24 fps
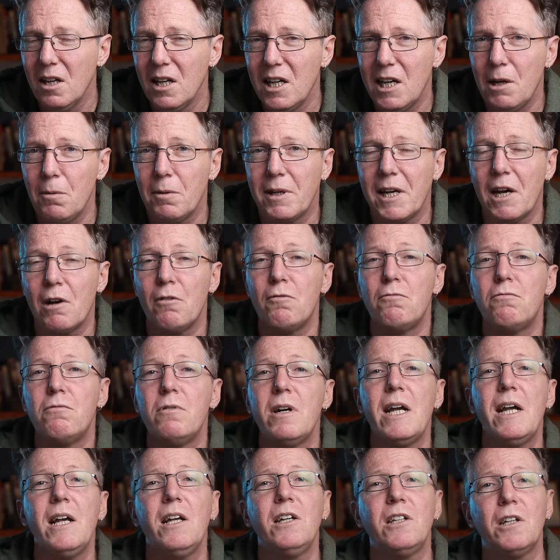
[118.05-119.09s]
He would get a
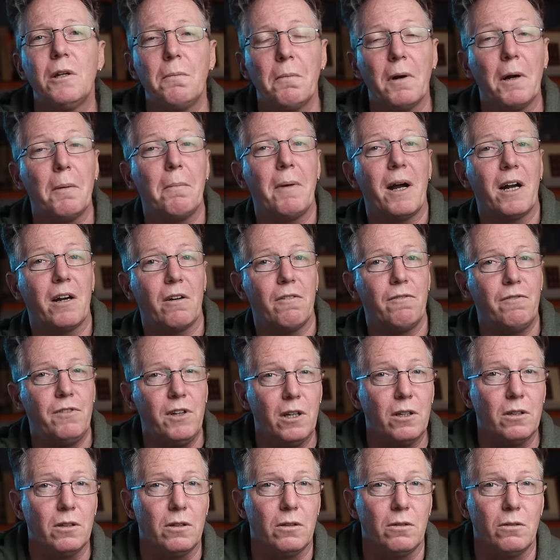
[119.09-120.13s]
reasonable amount of
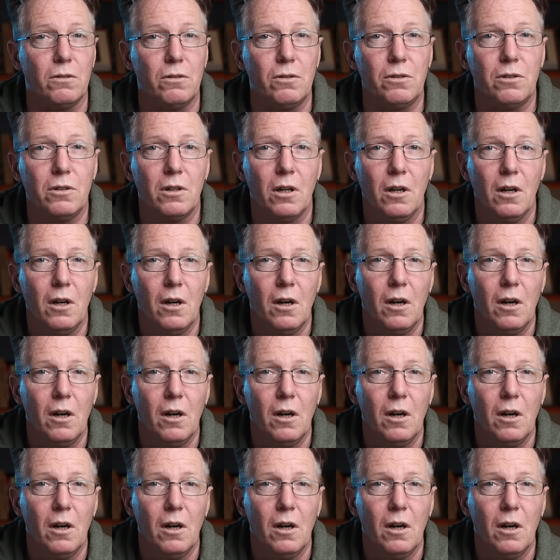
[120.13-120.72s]
views,